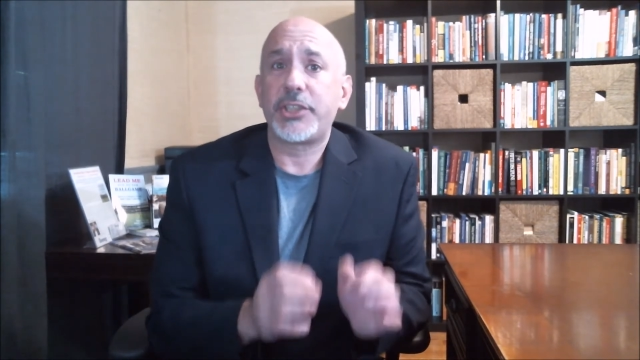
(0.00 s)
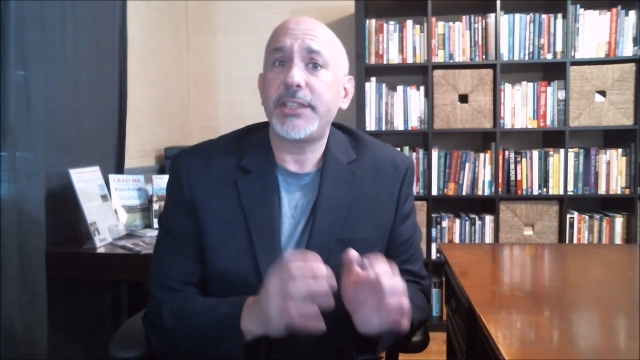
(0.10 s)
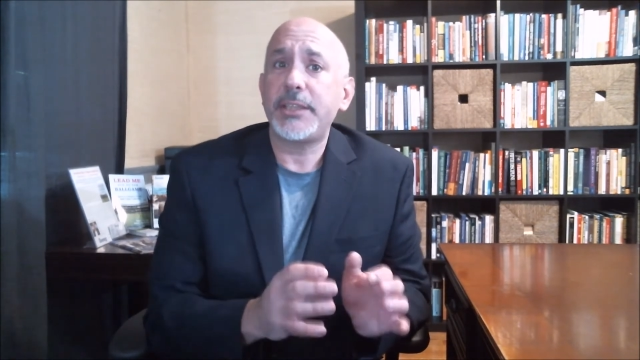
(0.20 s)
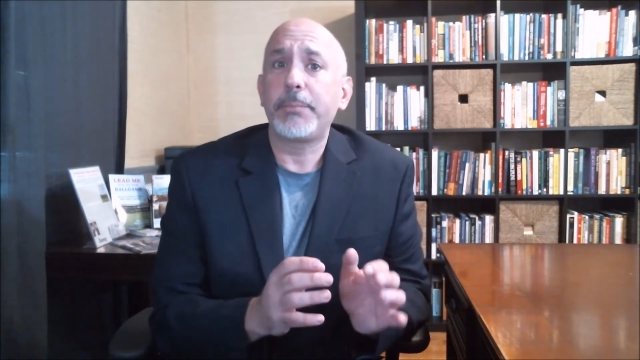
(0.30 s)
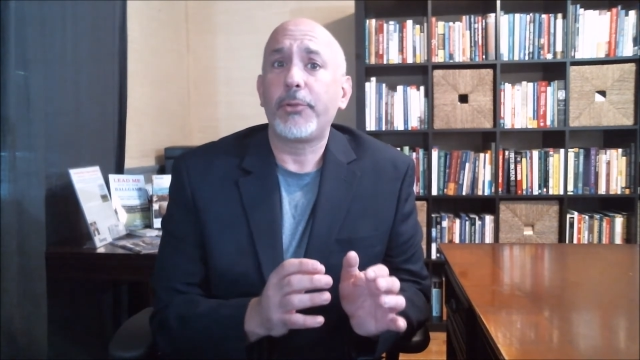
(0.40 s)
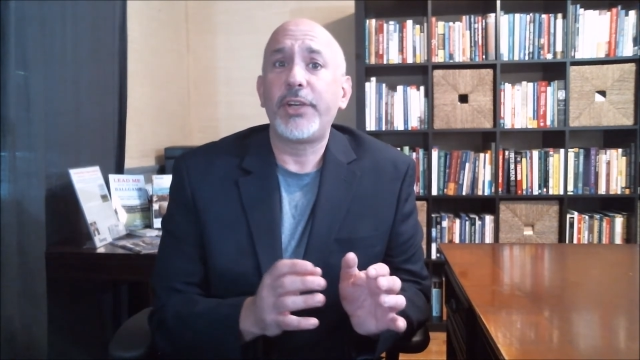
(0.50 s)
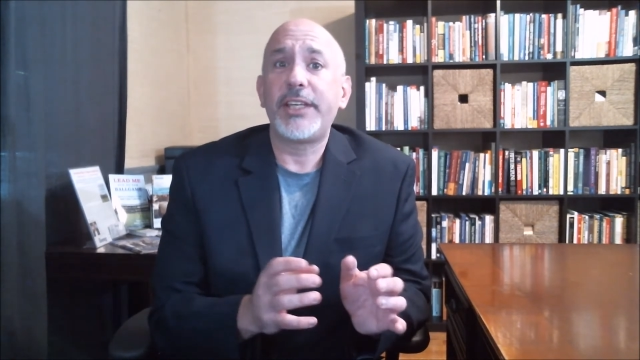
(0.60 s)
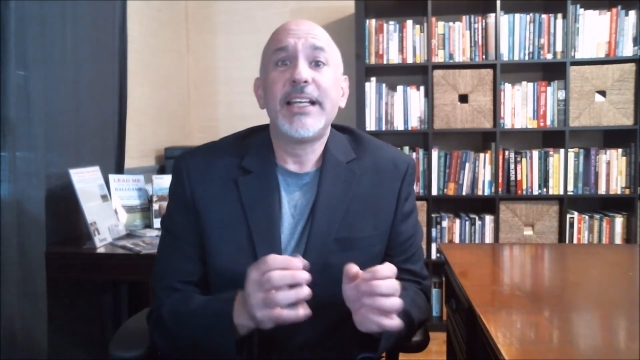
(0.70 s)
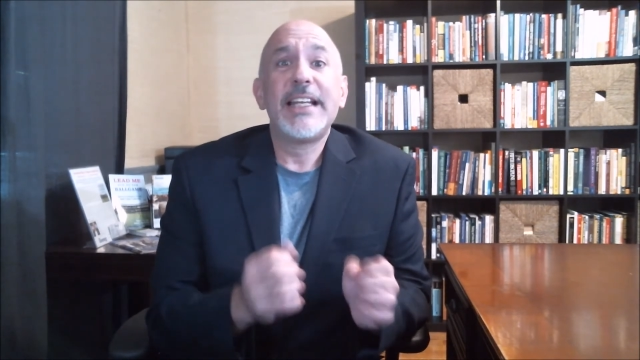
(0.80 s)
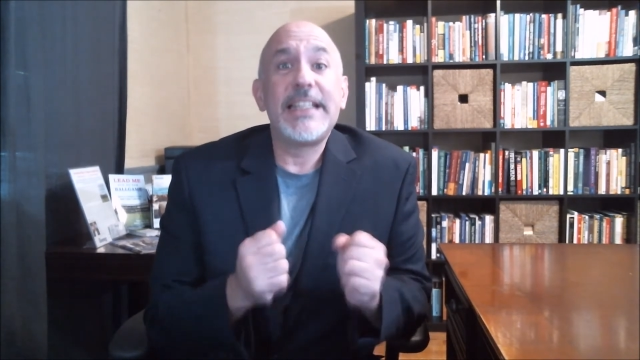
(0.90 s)
This employee
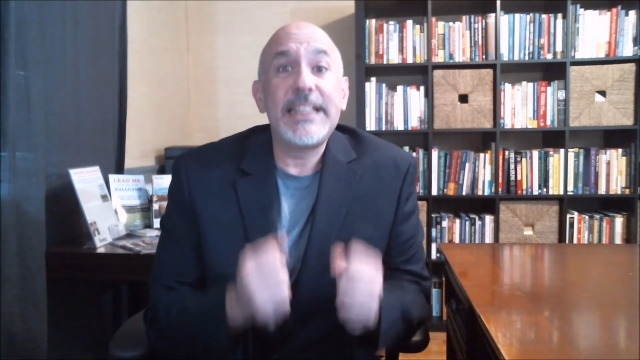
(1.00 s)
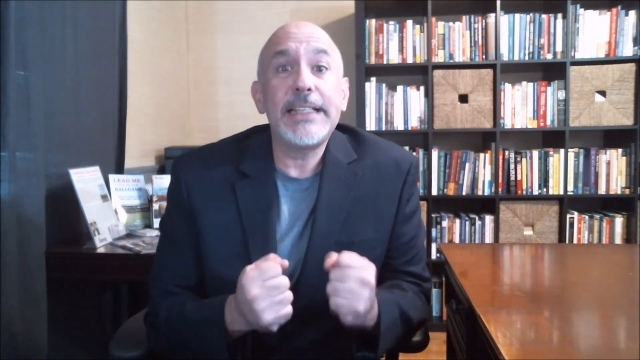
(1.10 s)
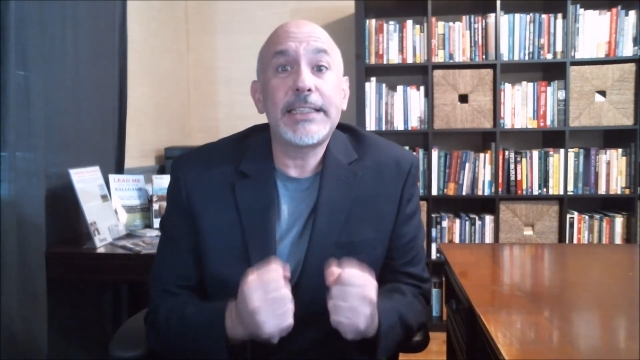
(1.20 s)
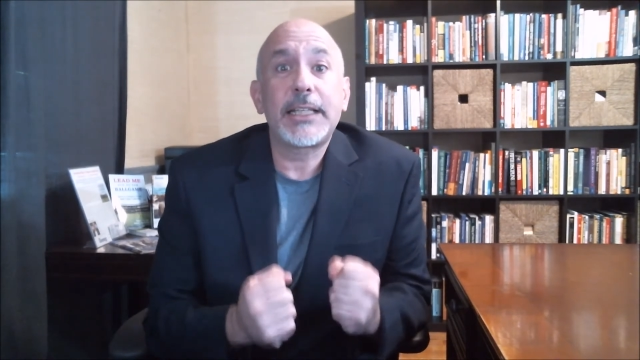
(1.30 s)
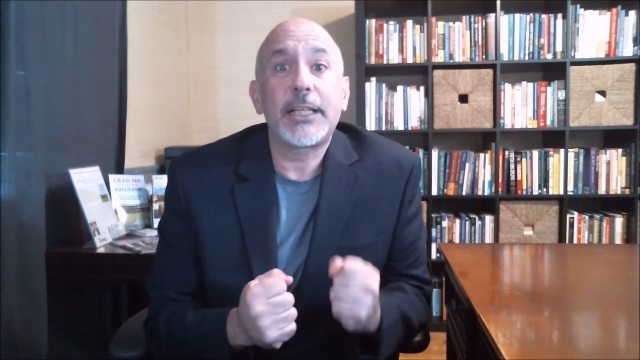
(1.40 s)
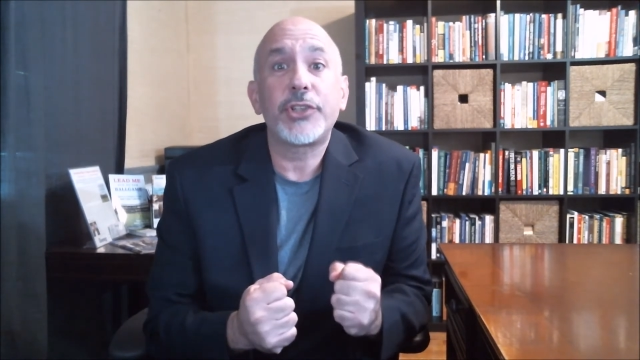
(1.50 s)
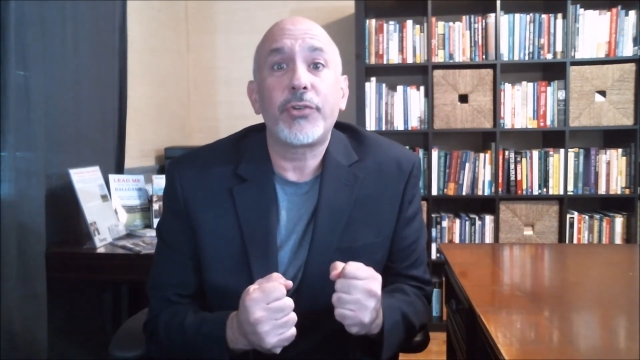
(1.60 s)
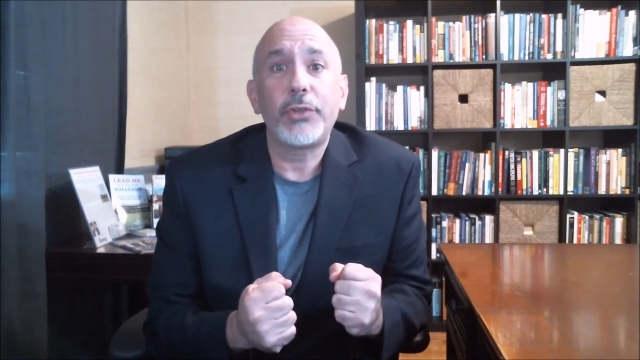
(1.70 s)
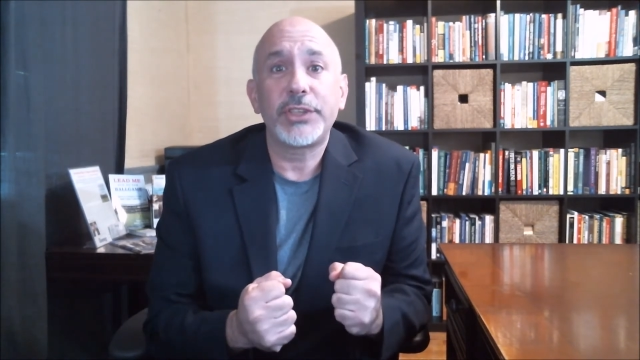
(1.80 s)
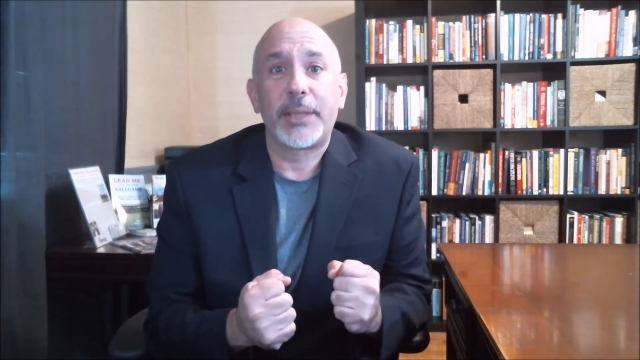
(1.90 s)
needs to
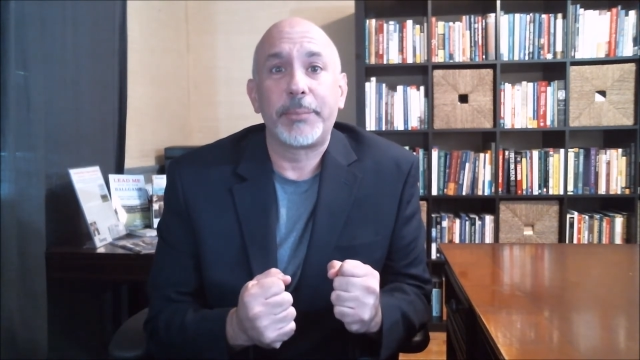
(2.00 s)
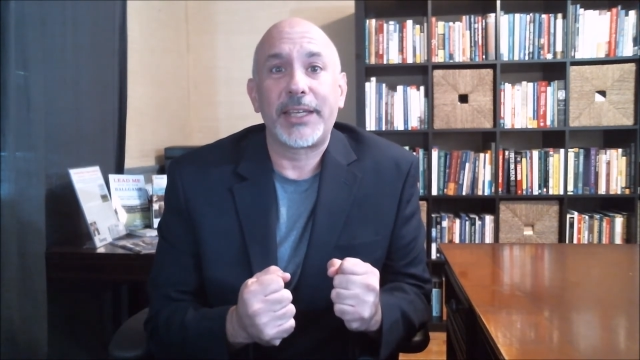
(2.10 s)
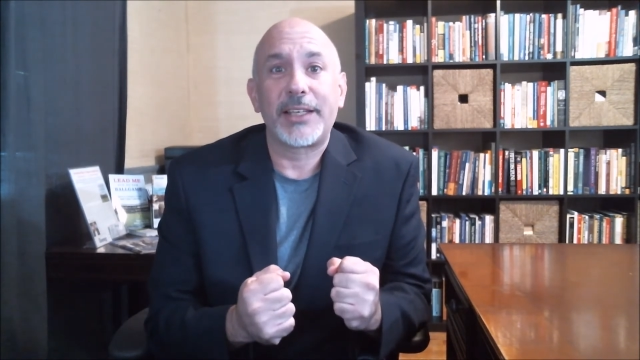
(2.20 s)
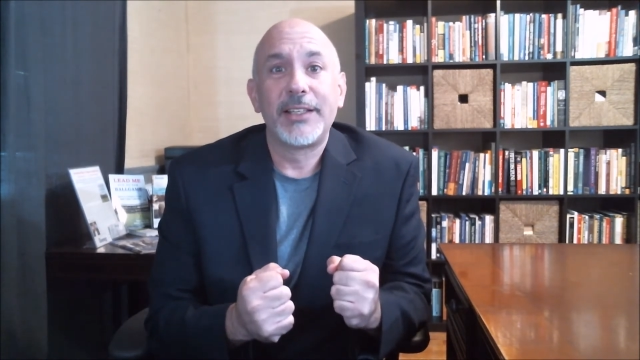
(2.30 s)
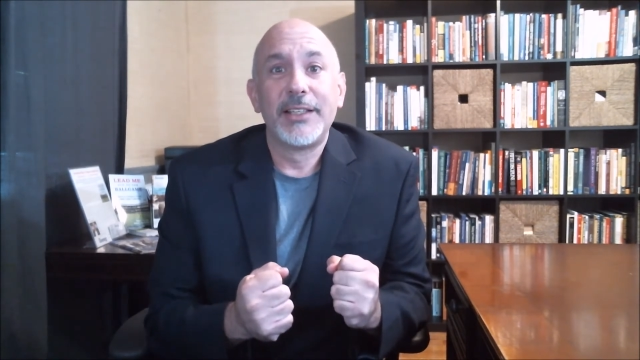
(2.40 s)
control something.